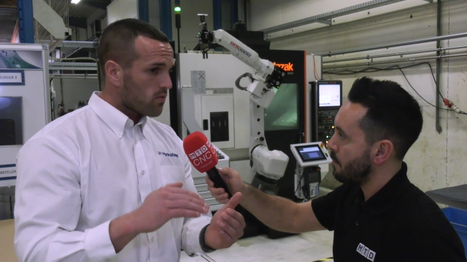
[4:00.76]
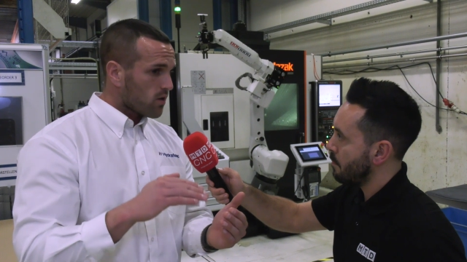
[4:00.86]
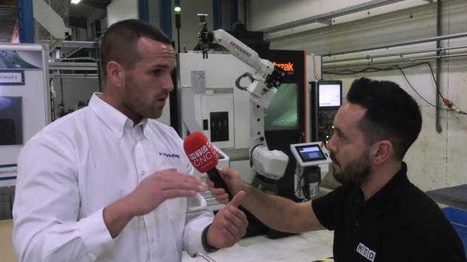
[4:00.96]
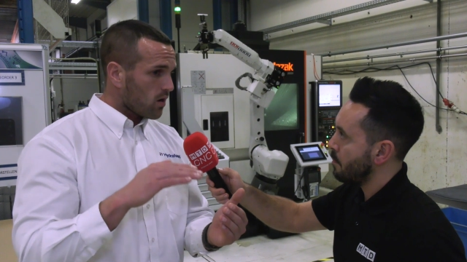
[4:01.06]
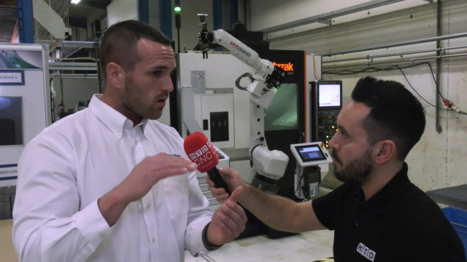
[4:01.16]

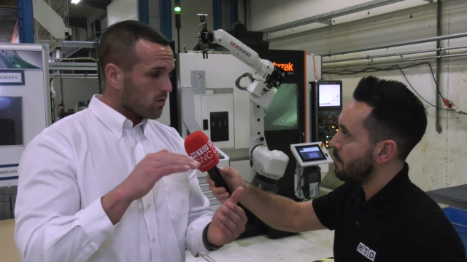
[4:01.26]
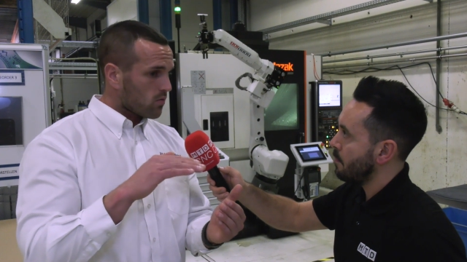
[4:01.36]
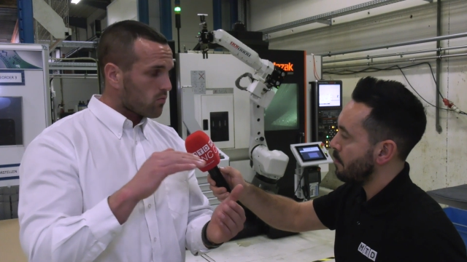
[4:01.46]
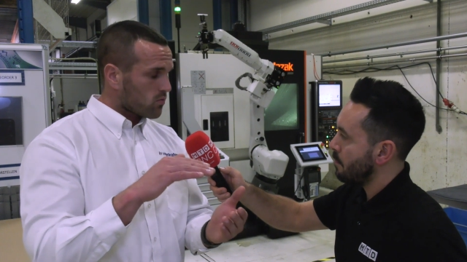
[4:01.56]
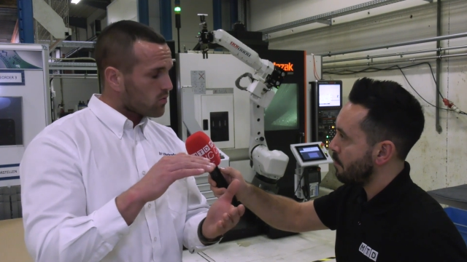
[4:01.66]
Speaker 1: The,
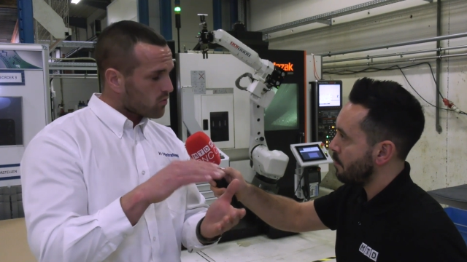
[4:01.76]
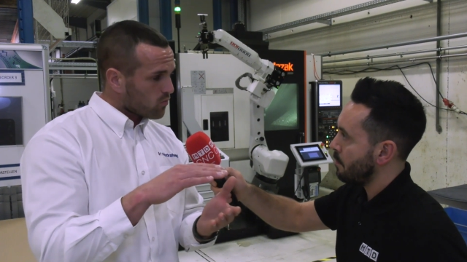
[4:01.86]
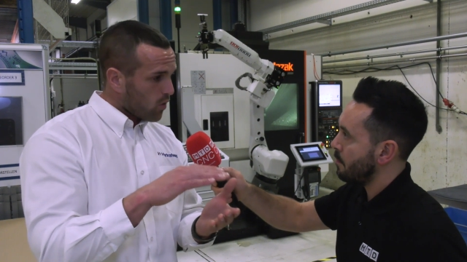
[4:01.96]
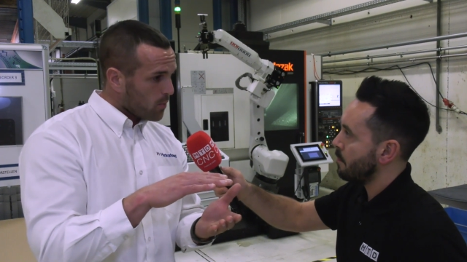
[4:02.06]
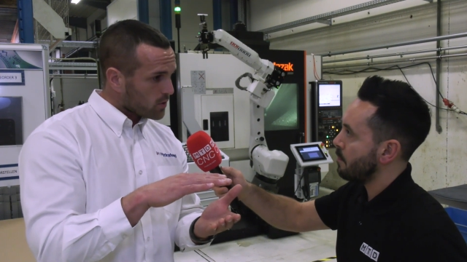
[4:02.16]
the,
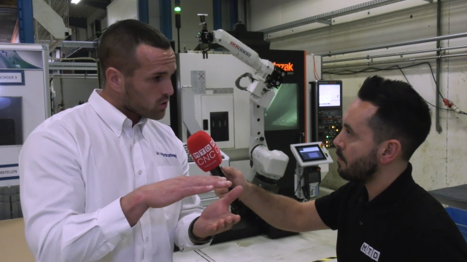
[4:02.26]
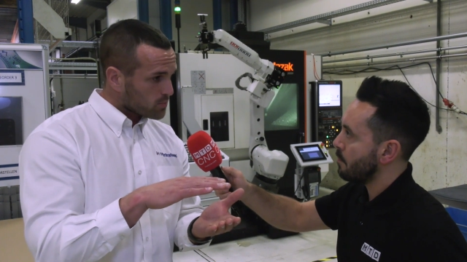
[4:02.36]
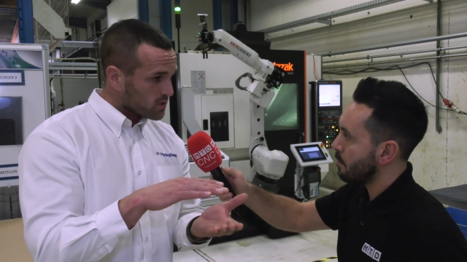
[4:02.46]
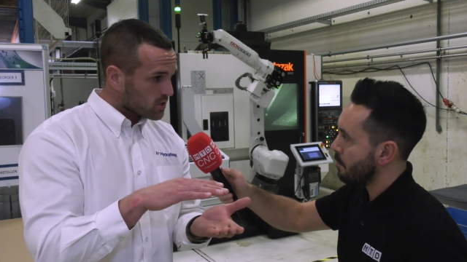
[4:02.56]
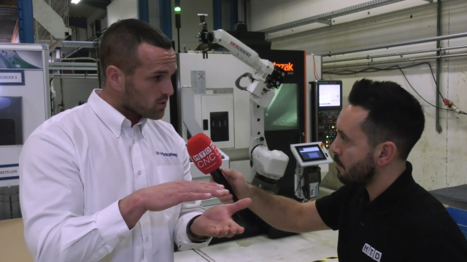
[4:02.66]
the
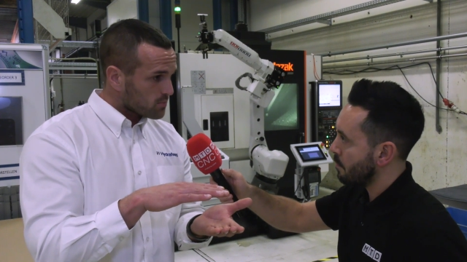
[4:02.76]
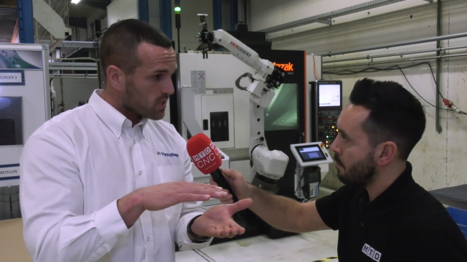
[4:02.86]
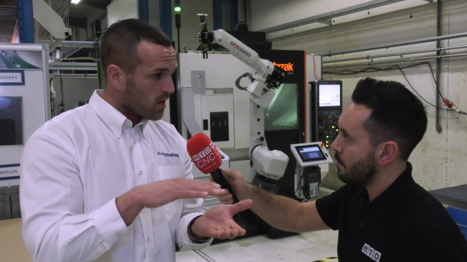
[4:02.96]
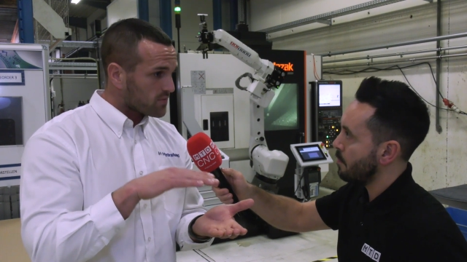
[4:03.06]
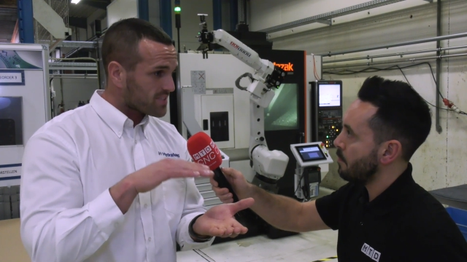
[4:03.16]
RoboJob
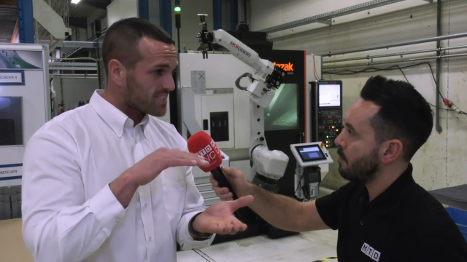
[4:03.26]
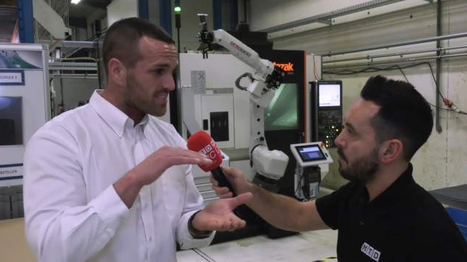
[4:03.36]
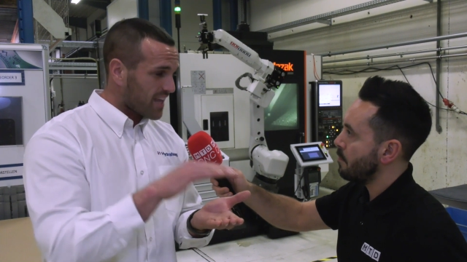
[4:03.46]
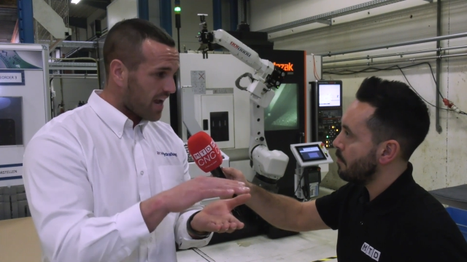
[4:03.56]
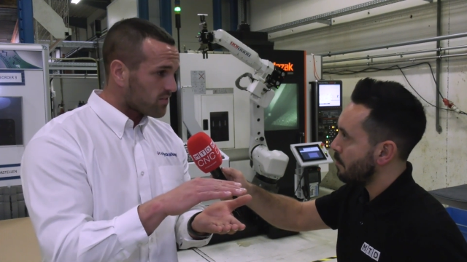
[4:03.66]
systems have
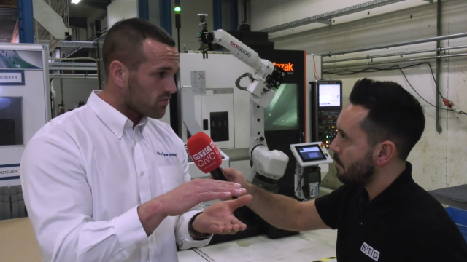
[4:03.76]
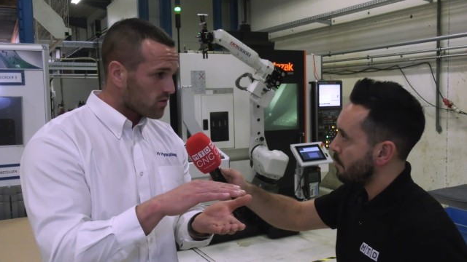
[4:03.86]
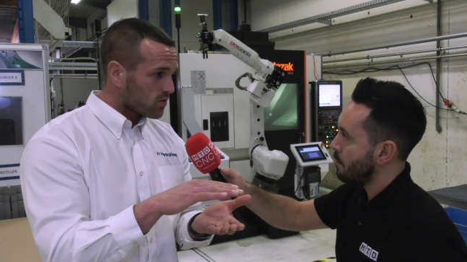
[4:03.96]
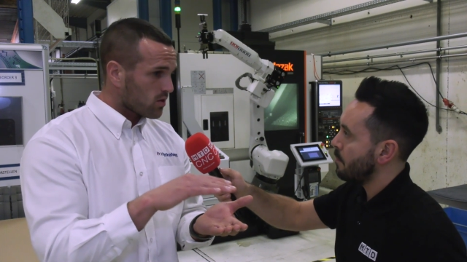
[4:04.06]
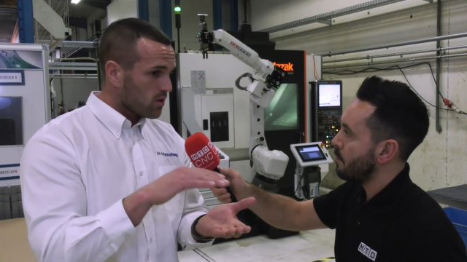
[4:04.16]

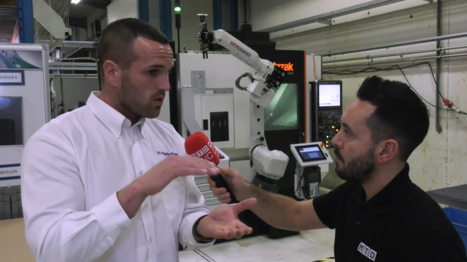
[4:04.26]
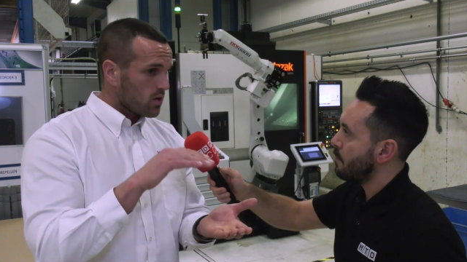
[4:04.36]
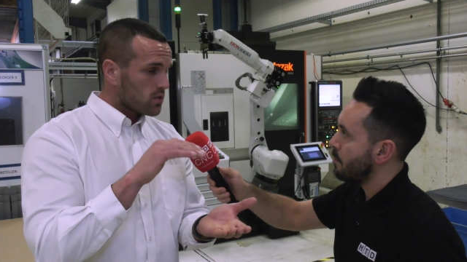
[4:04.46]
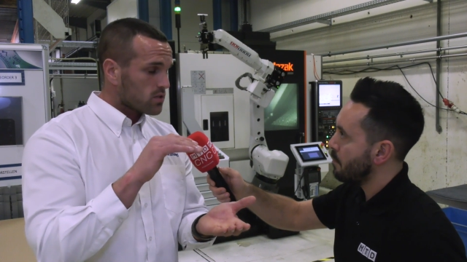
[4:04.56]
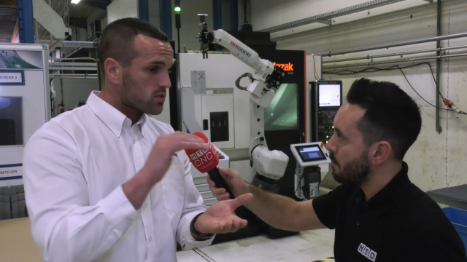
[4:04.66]
standard
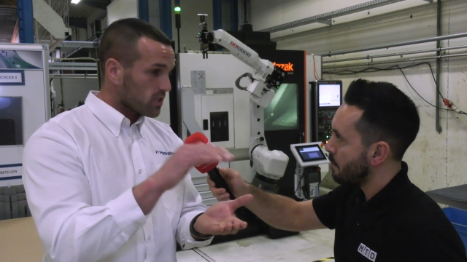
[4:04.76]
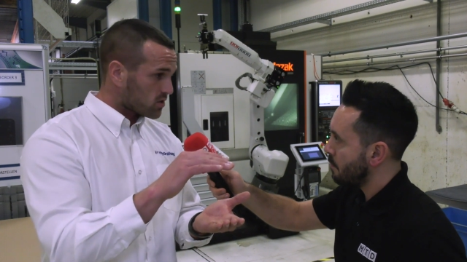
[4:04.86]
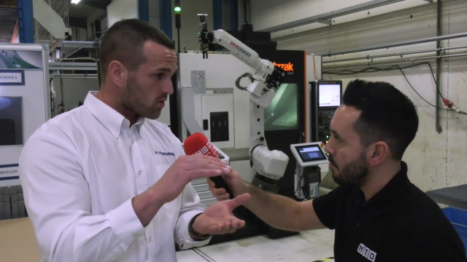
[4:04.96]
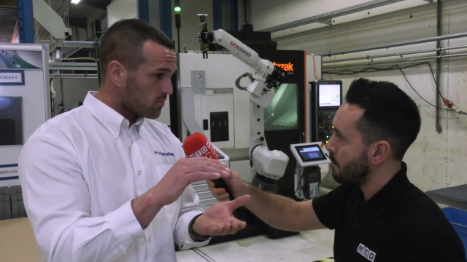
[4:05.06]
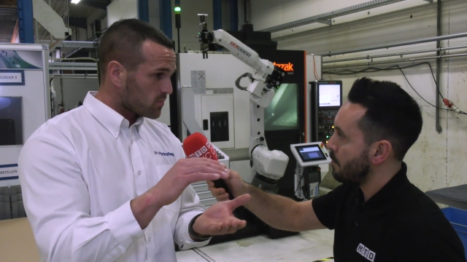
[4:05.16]

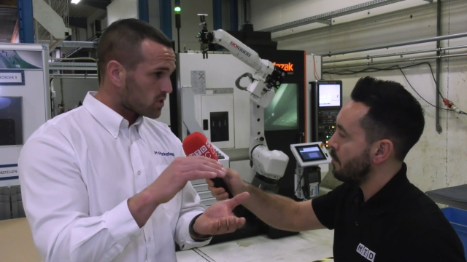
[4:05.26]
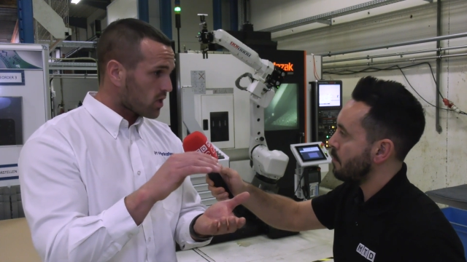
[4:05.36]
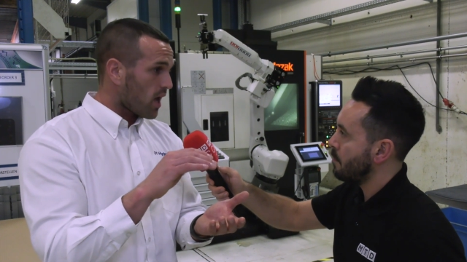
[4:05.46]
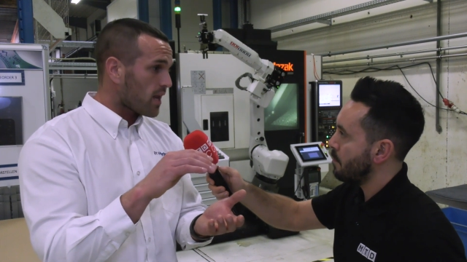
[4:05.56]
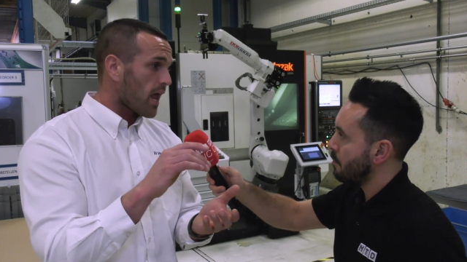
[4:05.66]
systems
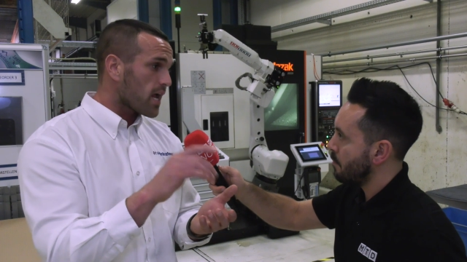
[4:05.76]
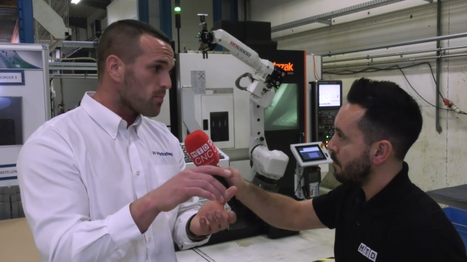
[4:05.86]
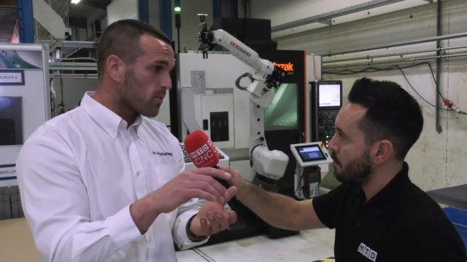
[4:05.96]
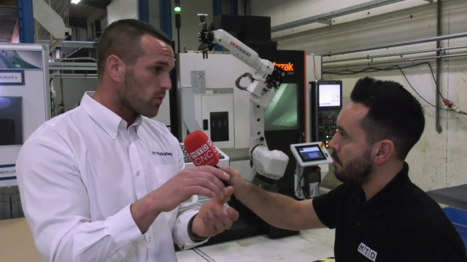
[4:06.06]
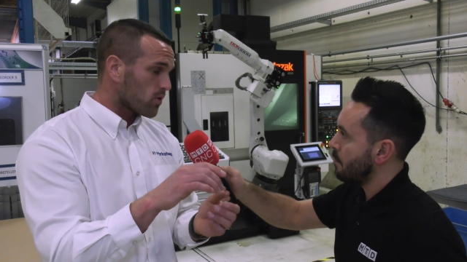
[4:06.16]
that
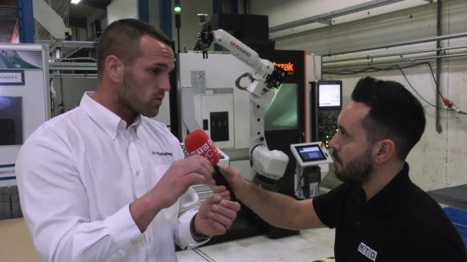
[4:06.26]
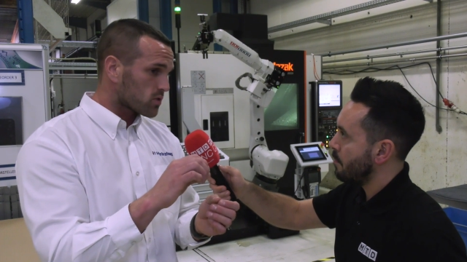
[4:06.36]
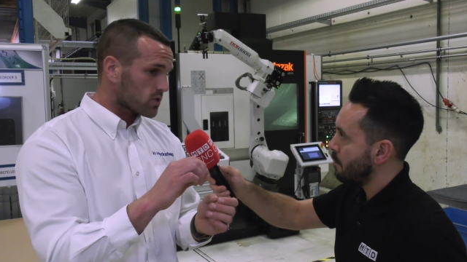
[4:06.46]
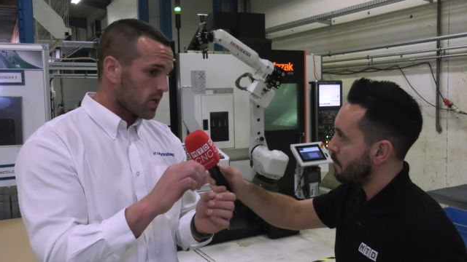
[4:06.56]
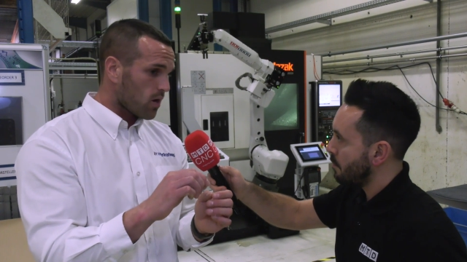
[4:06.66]
enable you
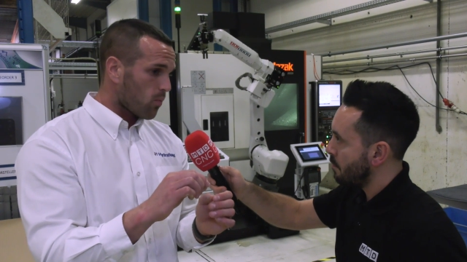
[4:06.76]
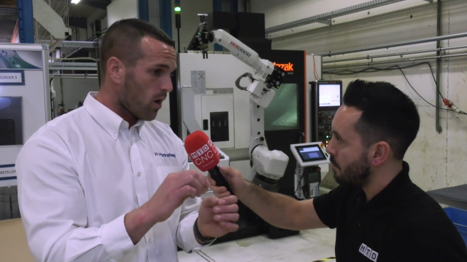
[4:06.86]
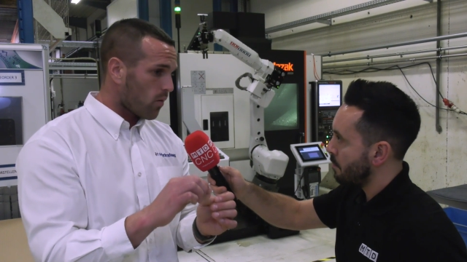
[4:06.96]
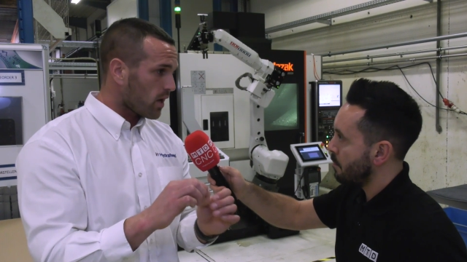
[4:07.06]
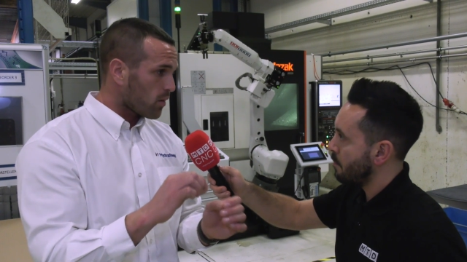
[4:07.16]
to say,
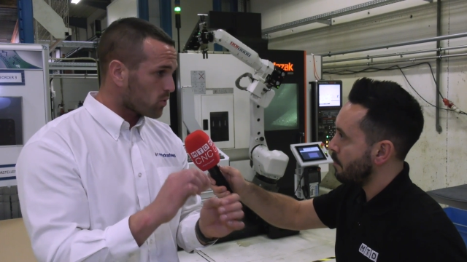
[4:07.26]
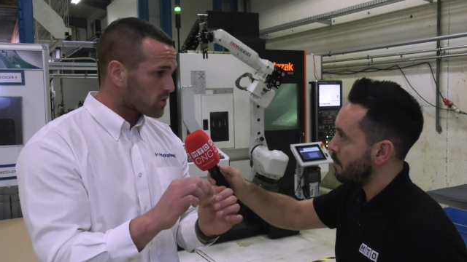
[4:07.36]
well, it will